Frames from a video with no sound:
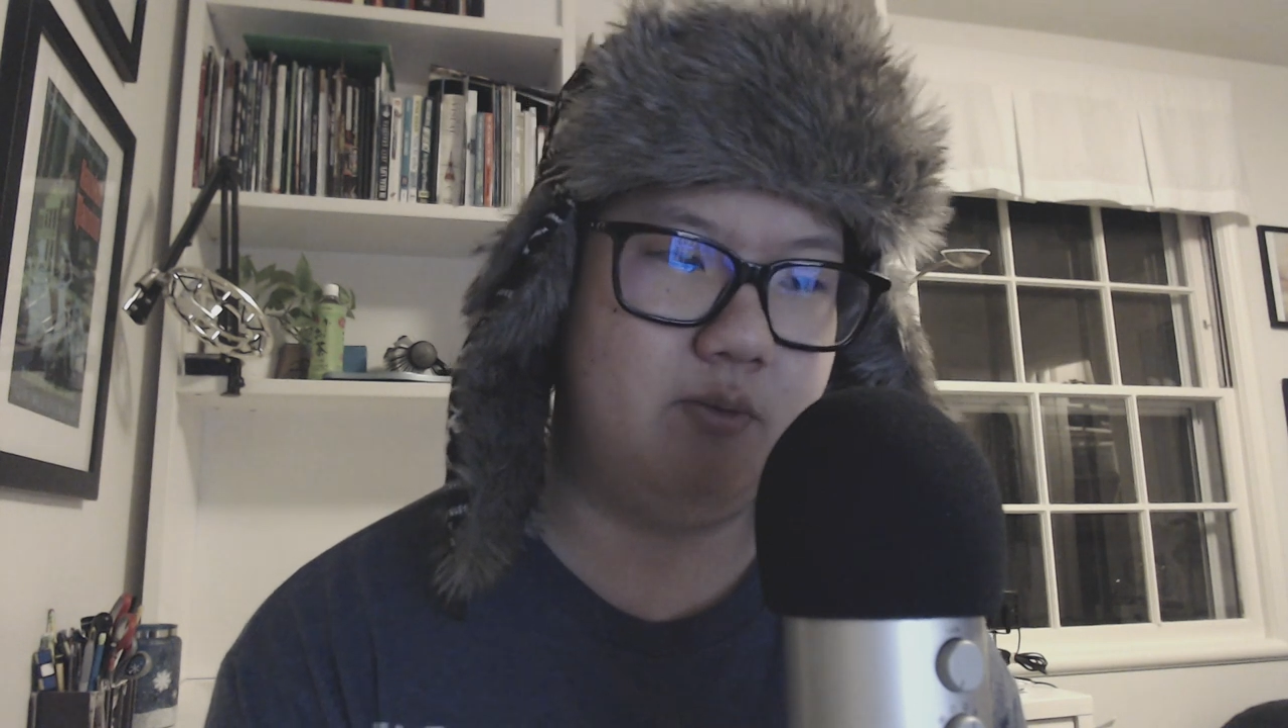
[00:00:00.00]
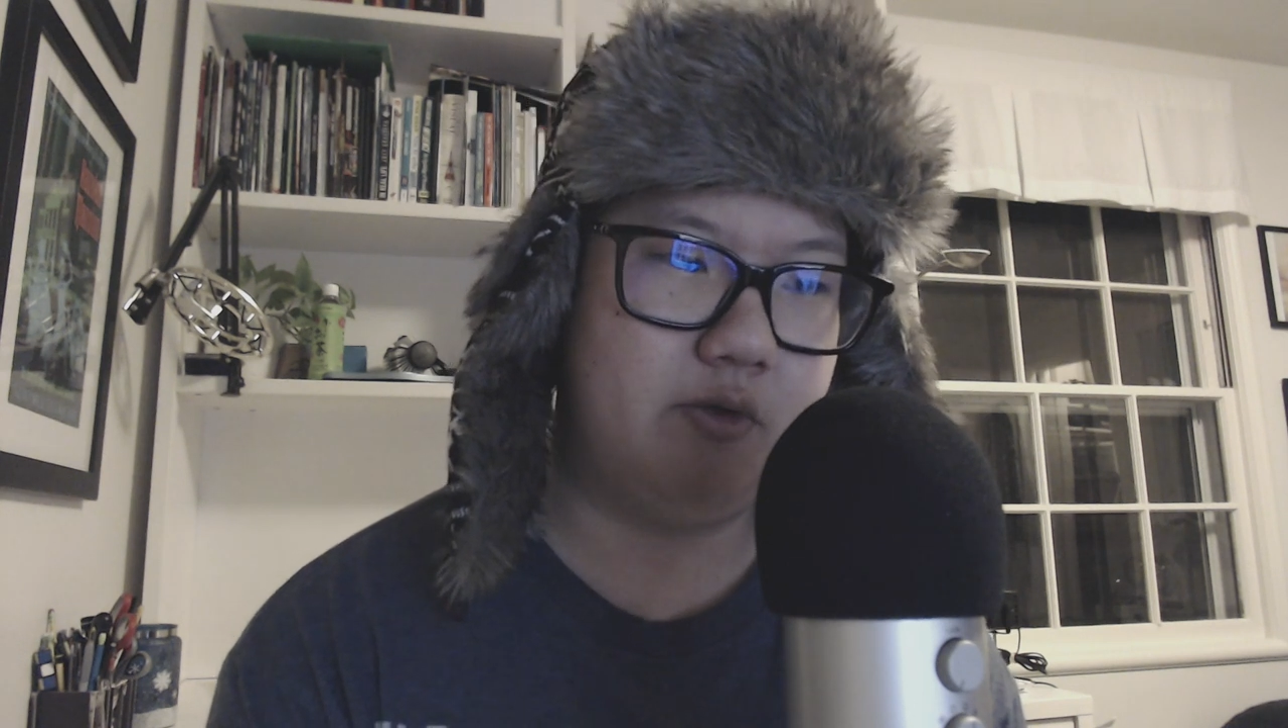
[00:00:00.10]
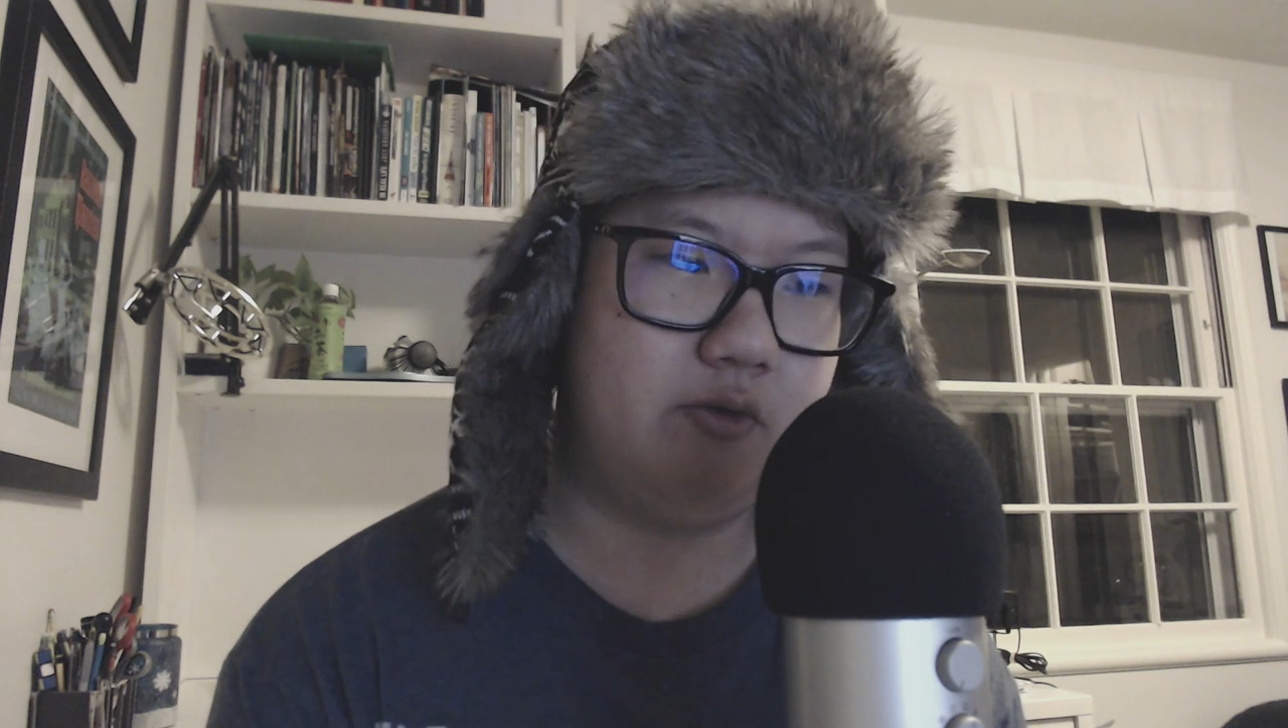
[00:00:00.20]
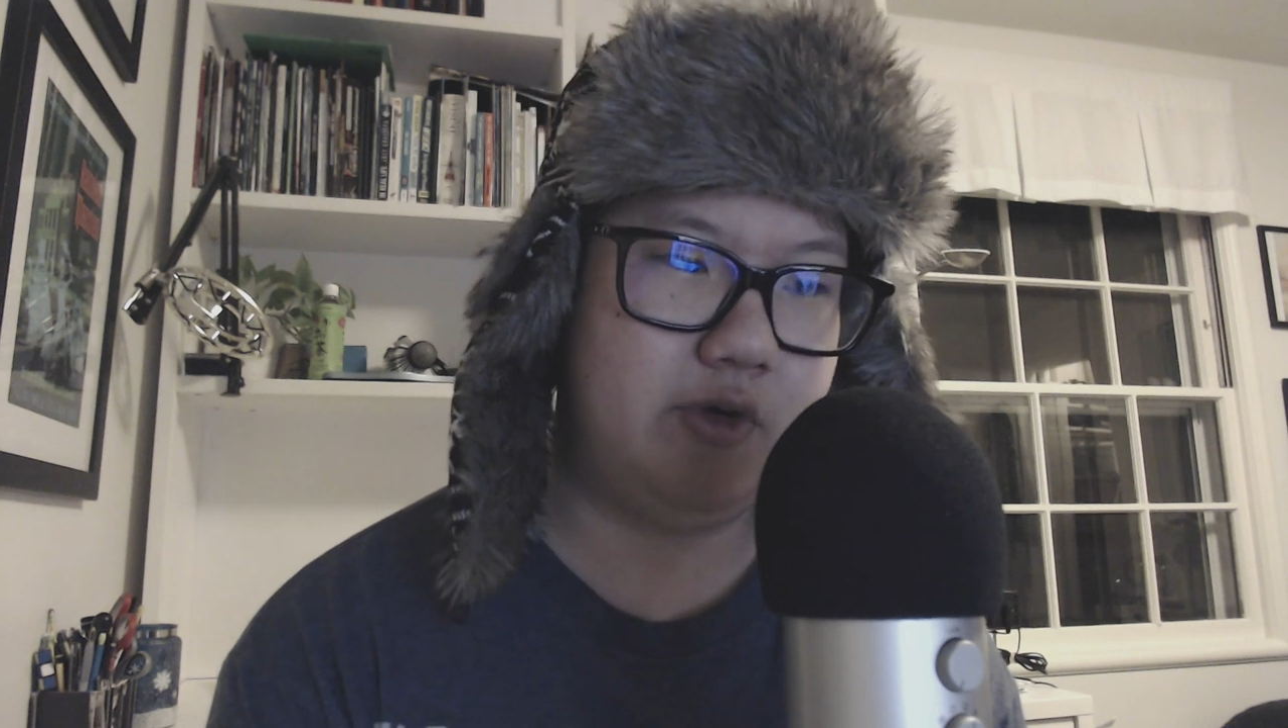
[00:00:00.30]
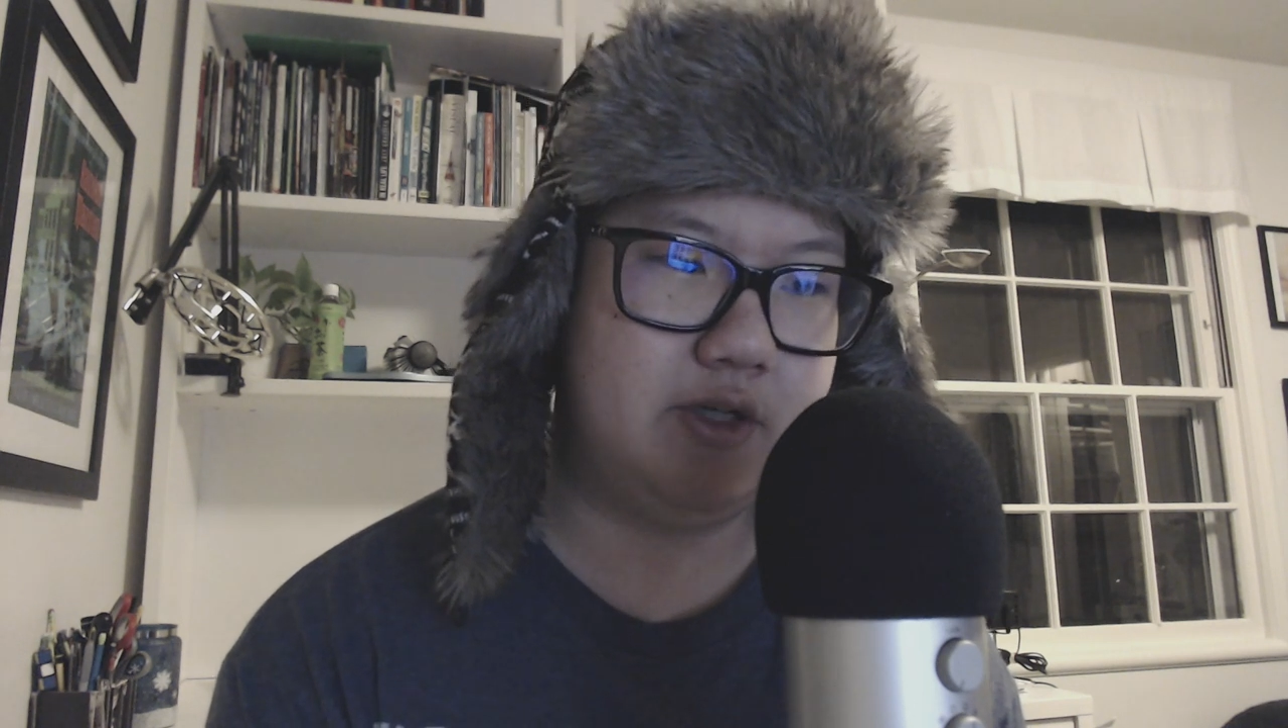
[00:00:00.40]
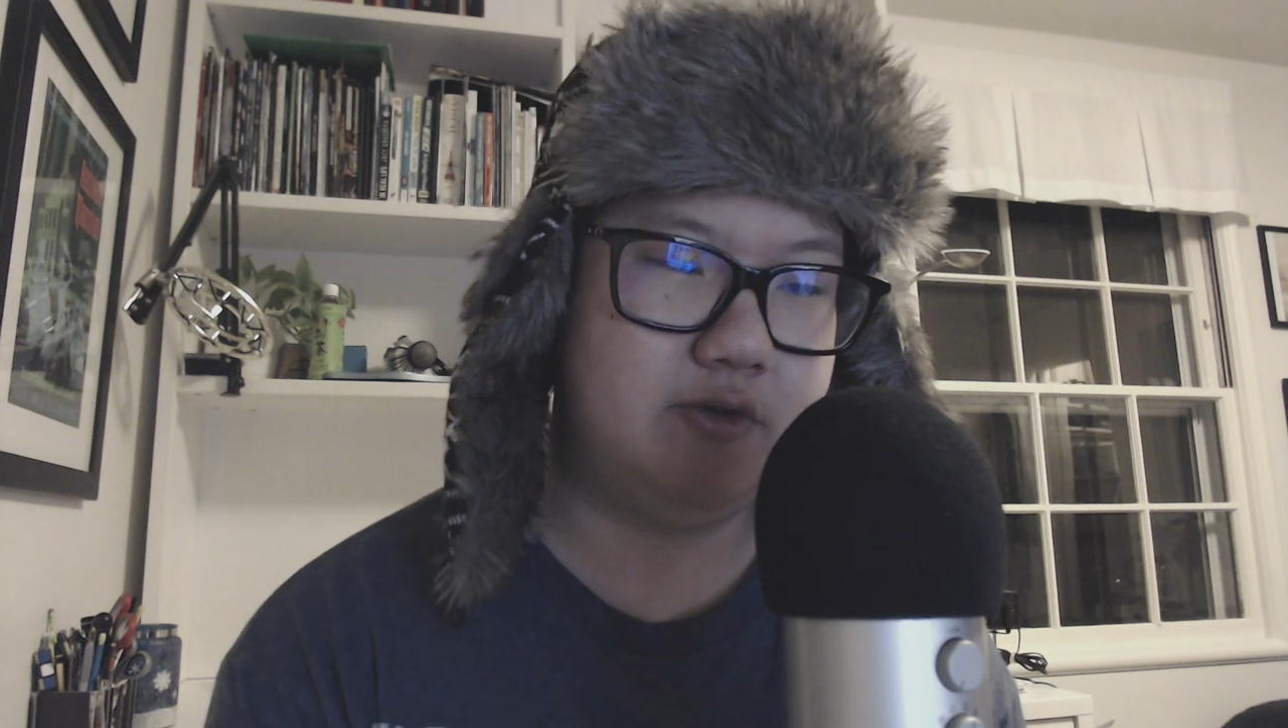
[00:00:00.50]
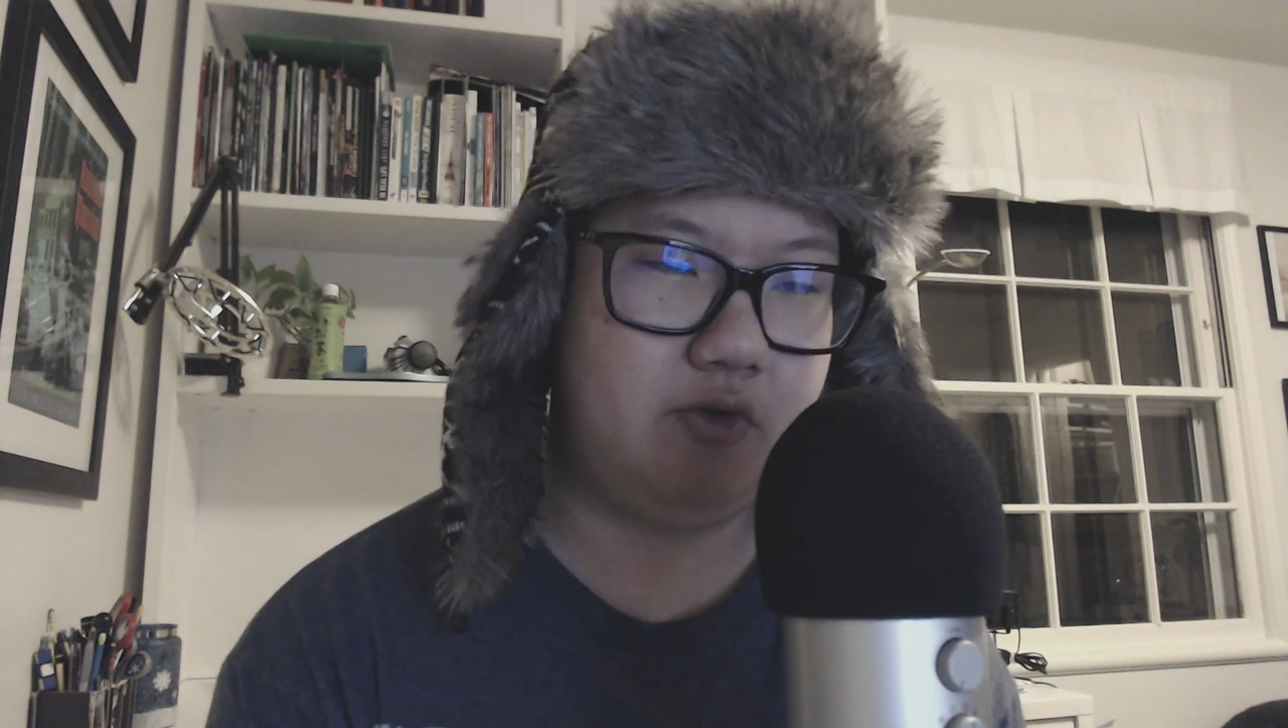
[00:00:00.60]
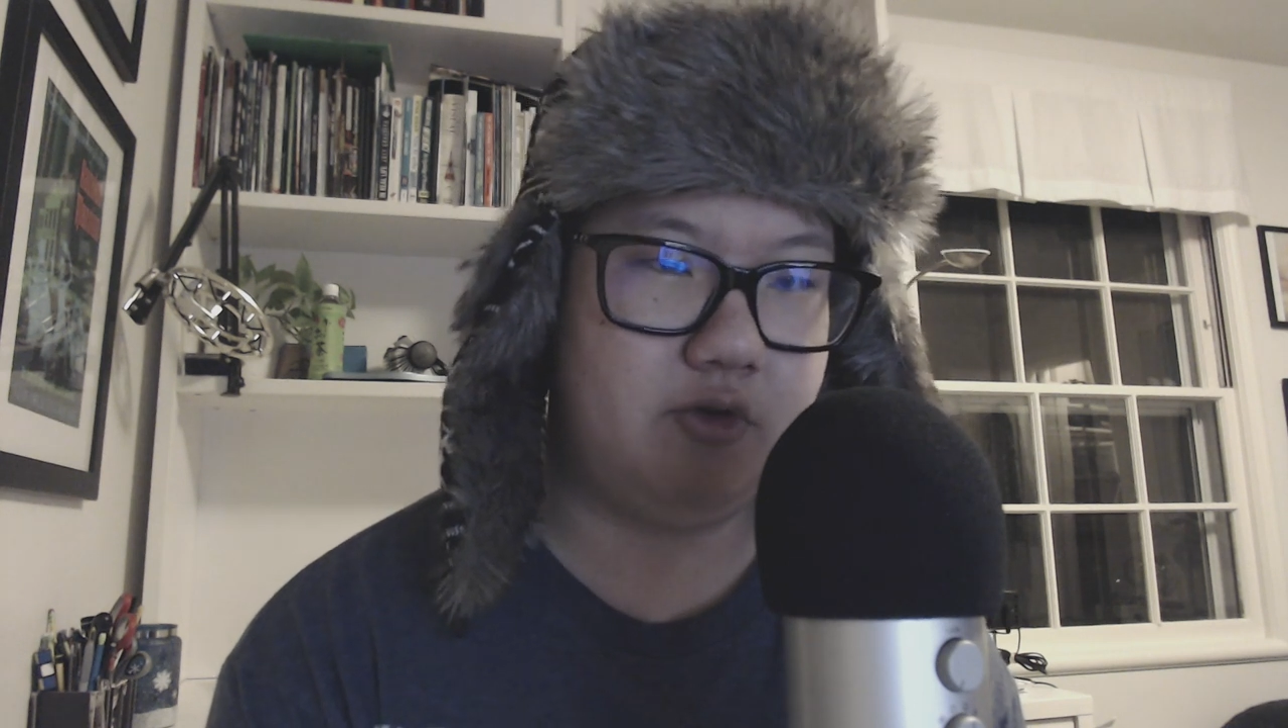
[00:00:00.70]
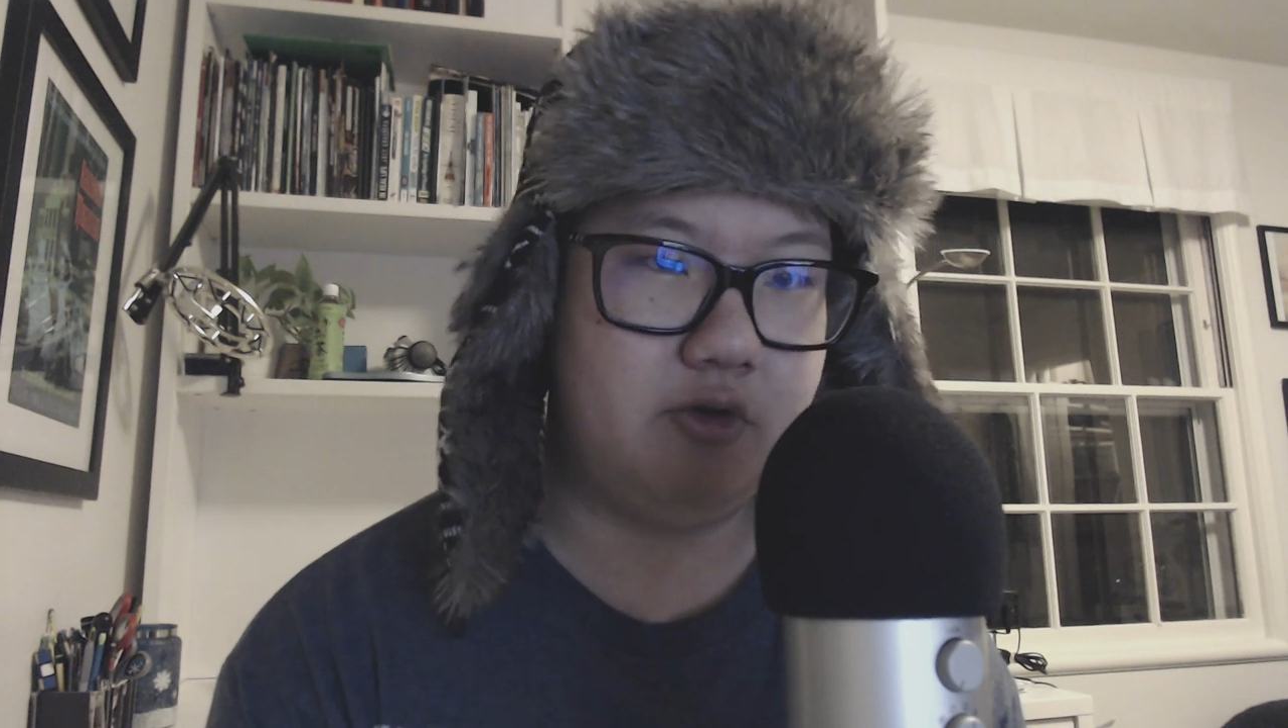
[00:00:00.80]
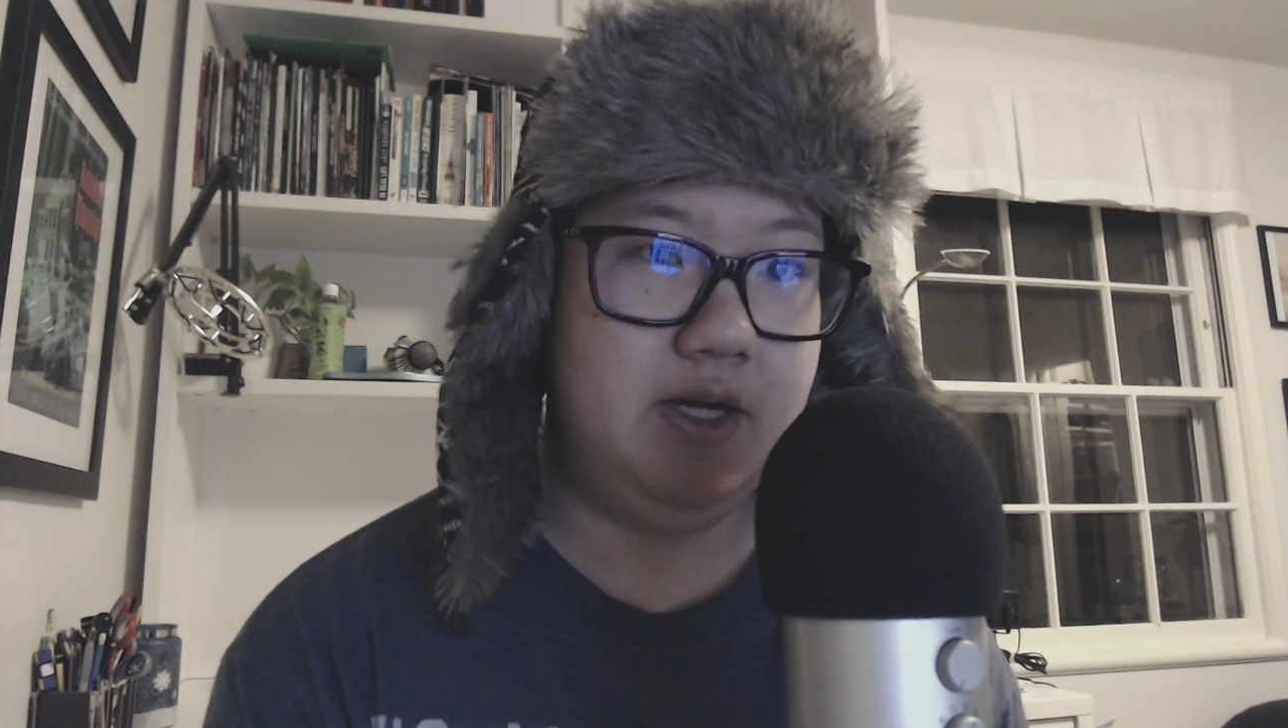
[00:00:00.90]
more weeks for